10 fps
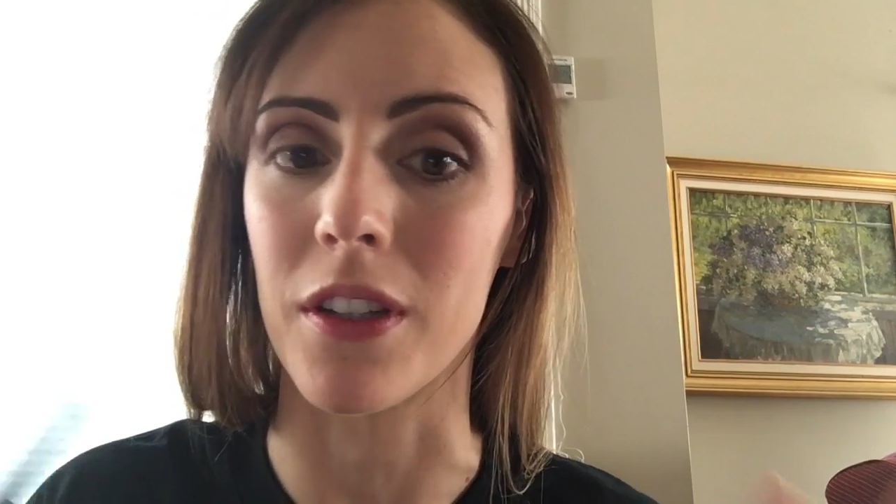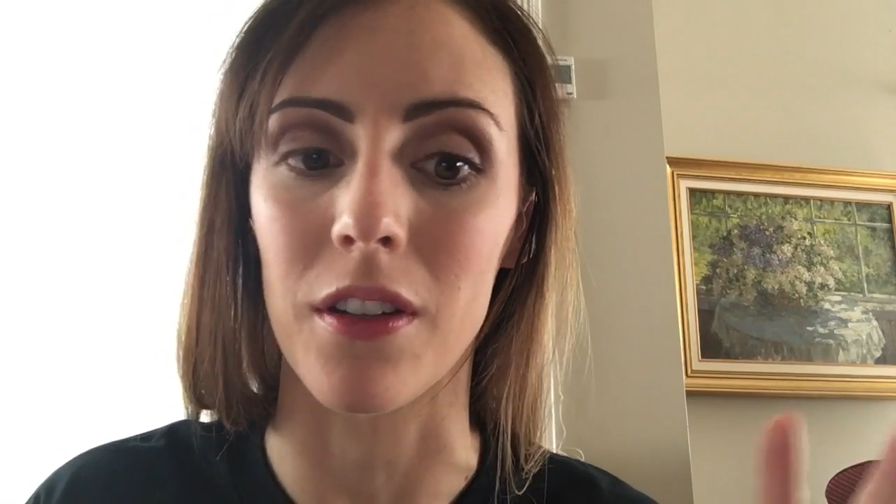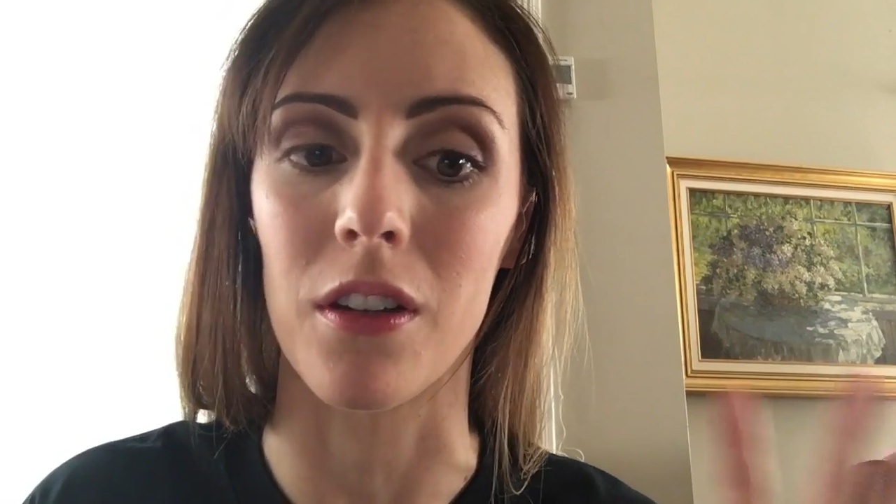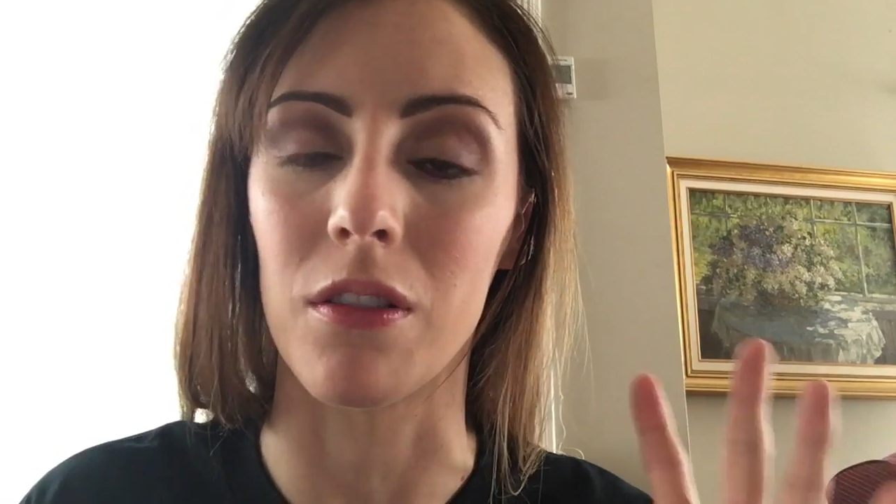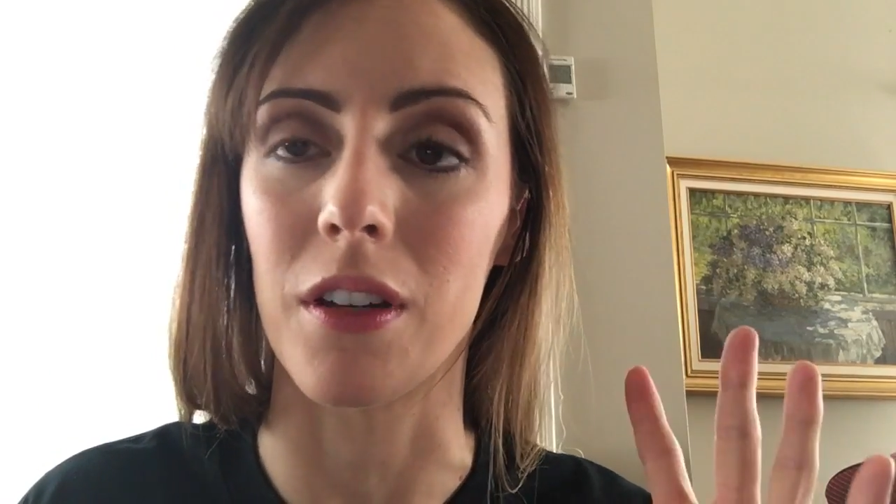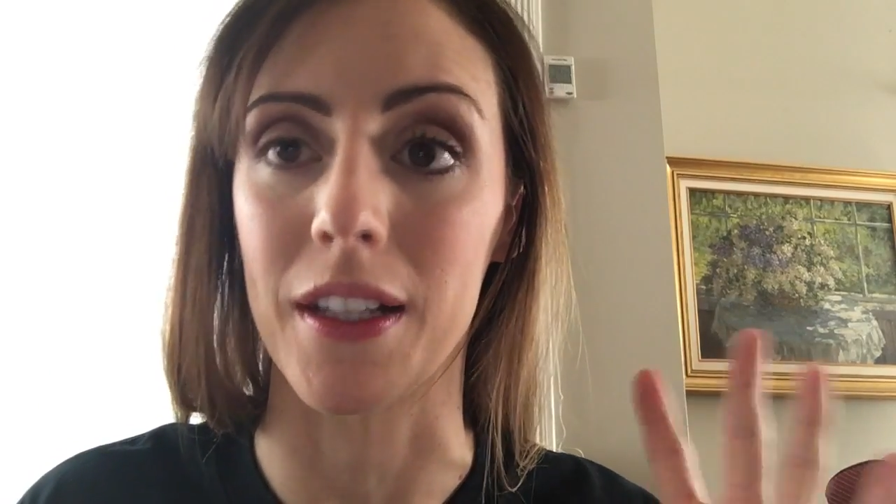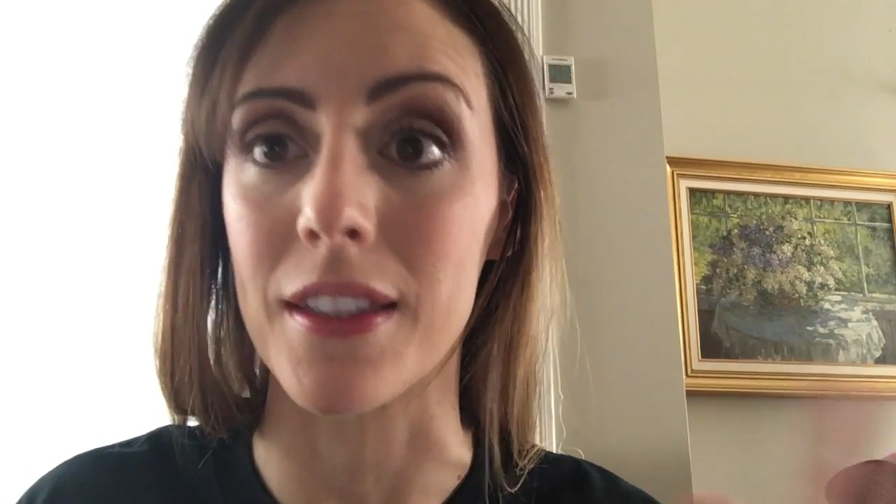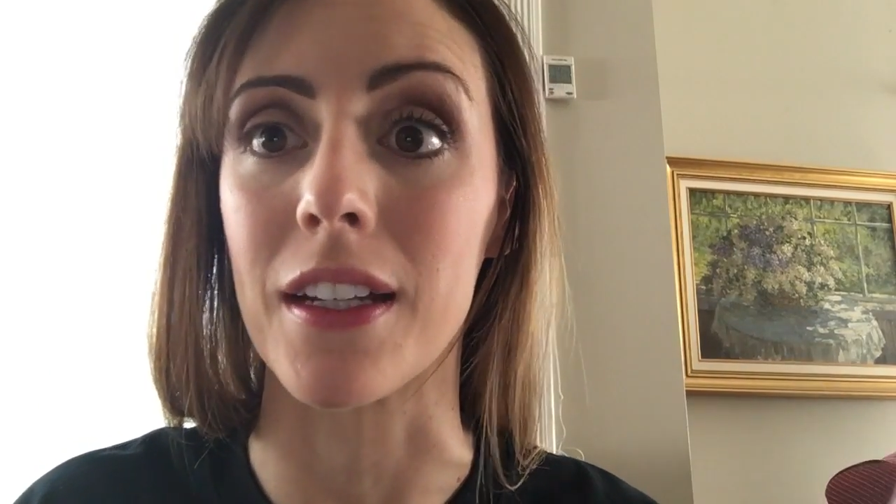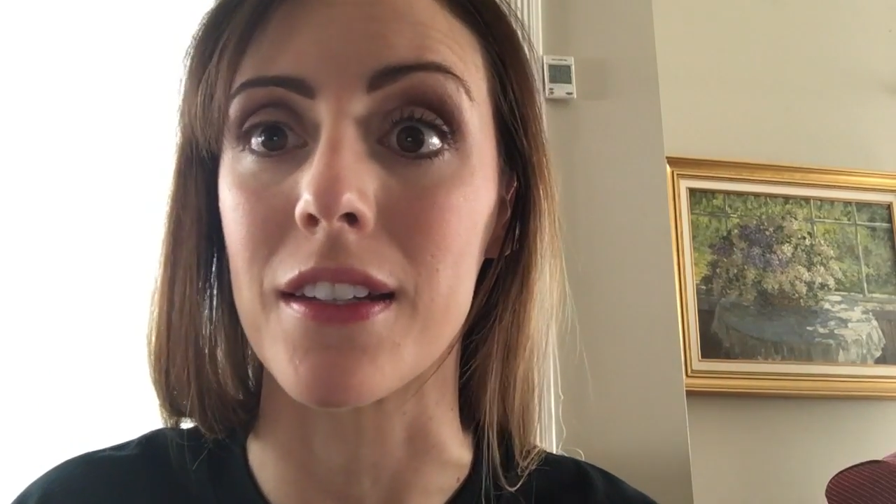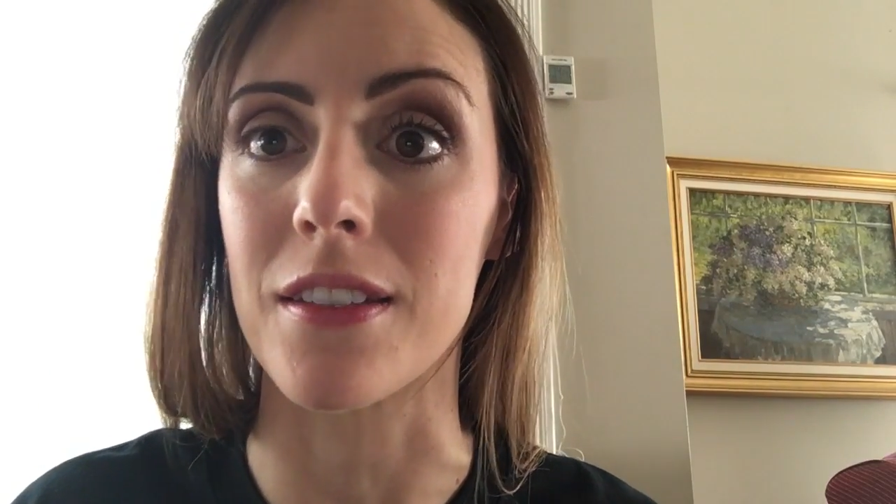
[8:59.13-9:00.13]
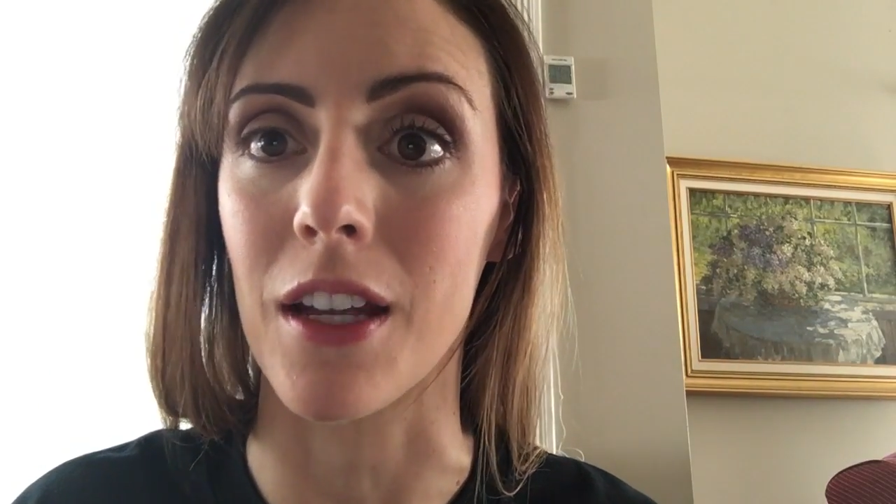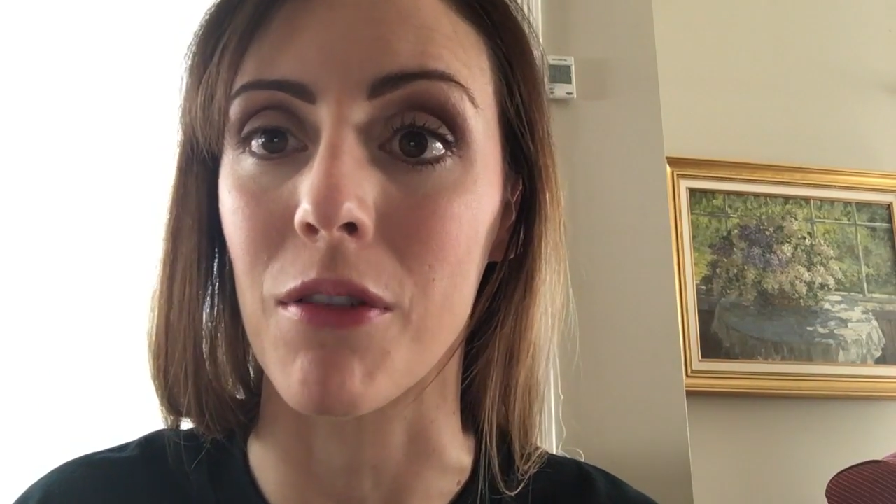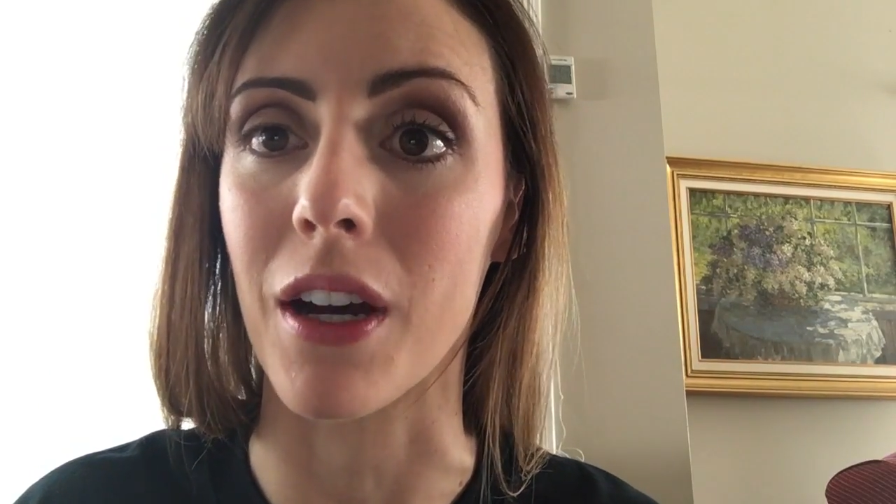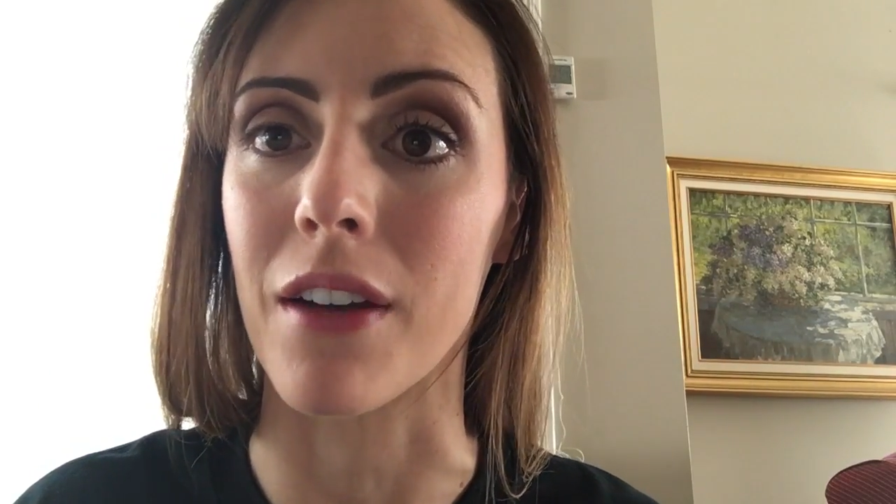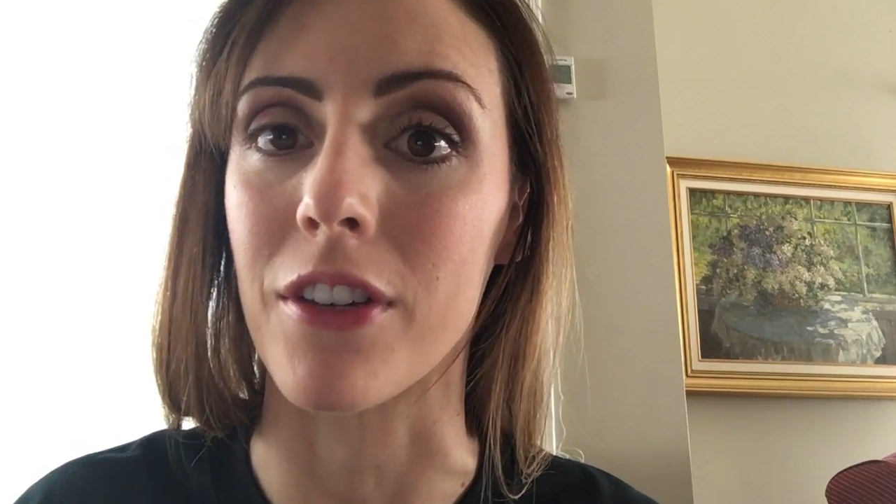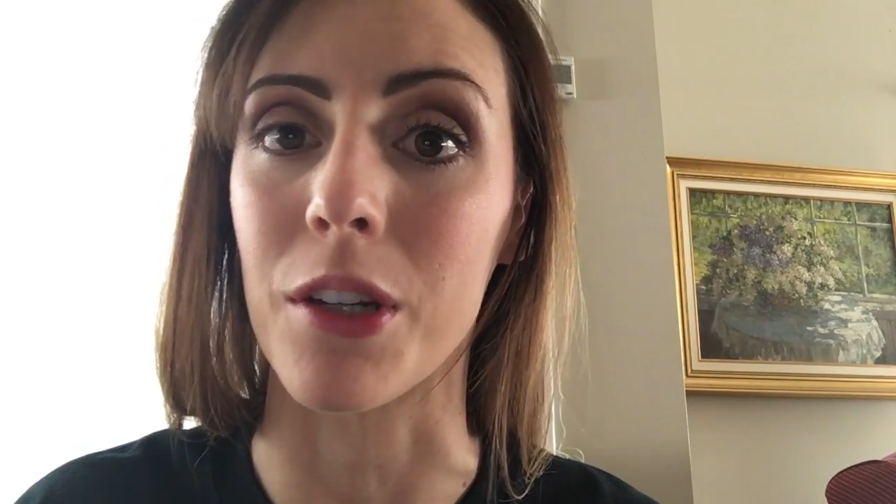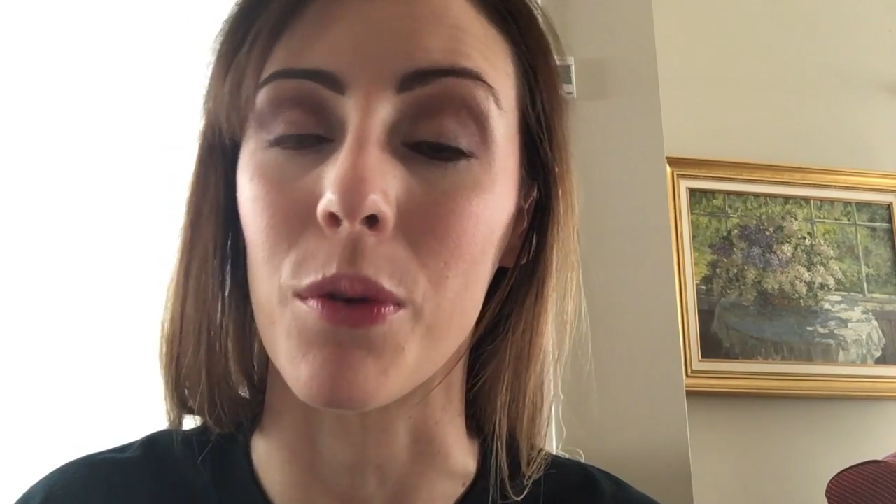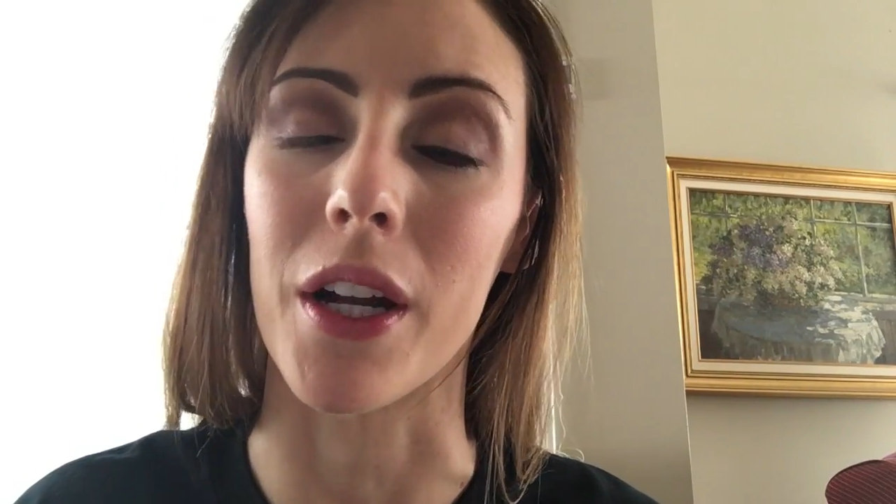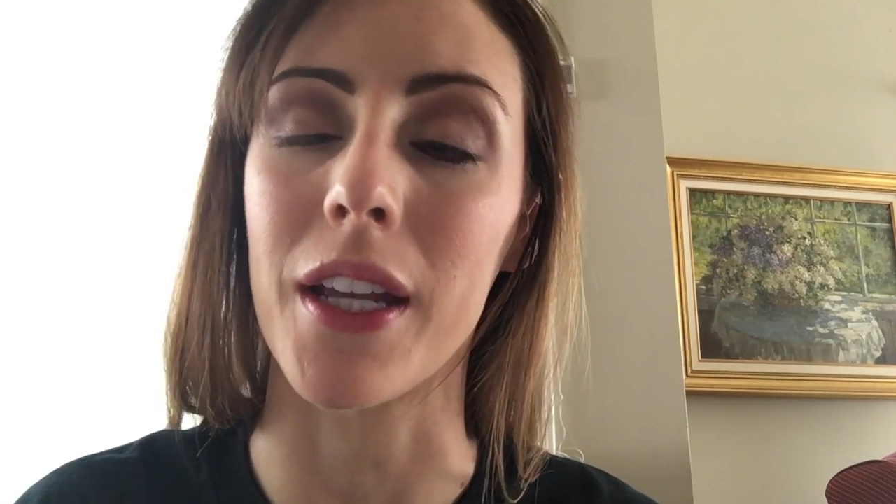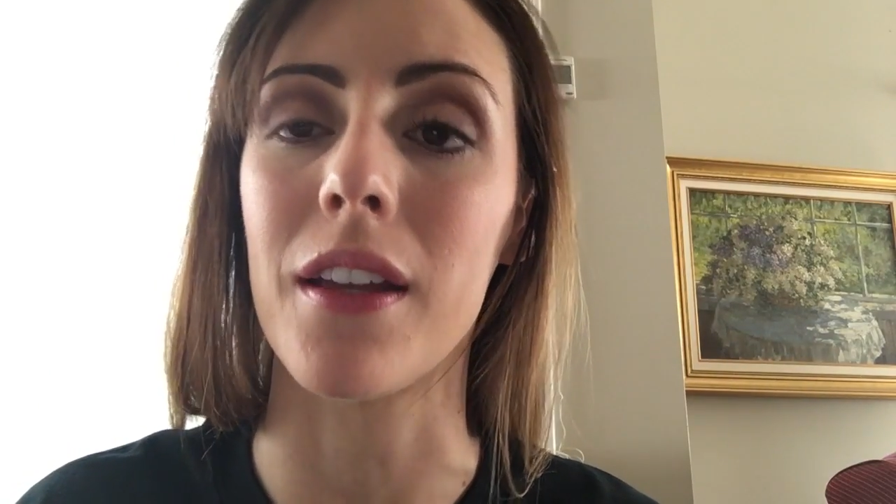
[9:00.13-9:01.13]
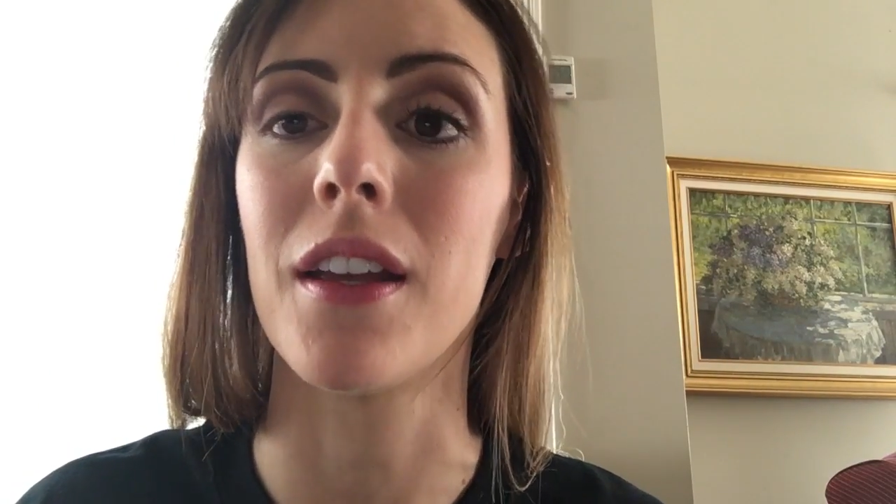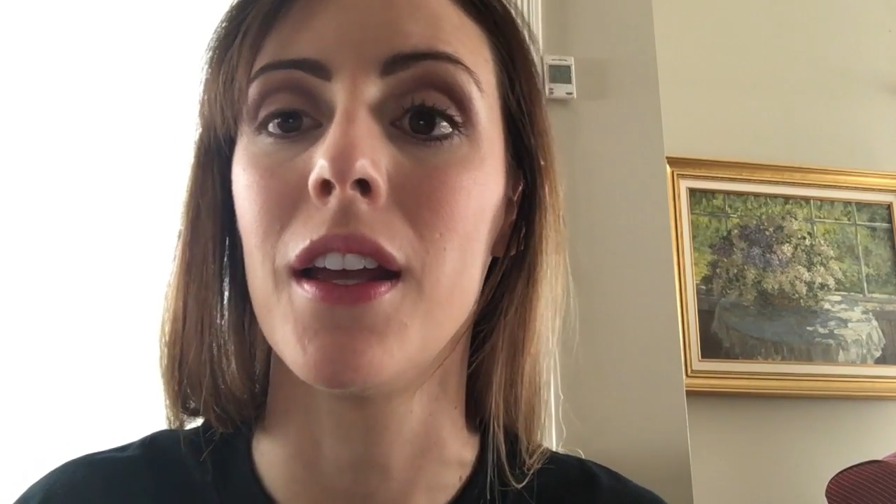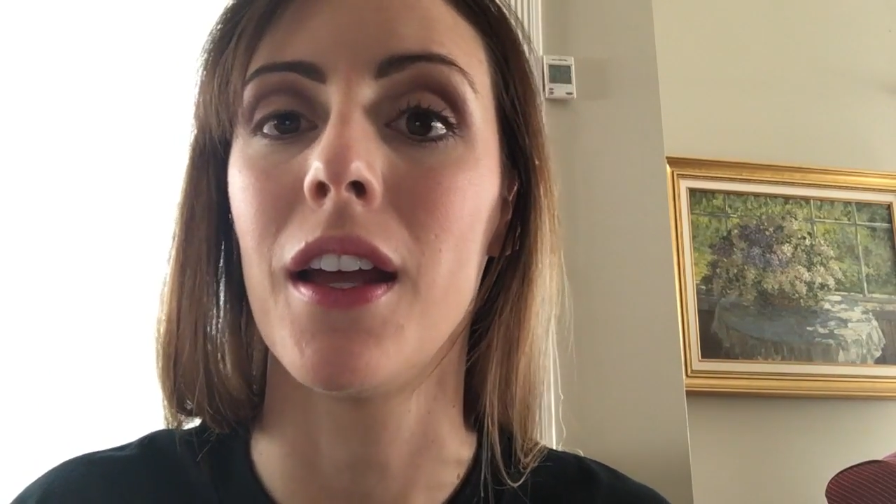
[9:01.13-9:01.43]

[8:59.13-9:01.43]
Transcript: and so it's gonna stay wherever you want it,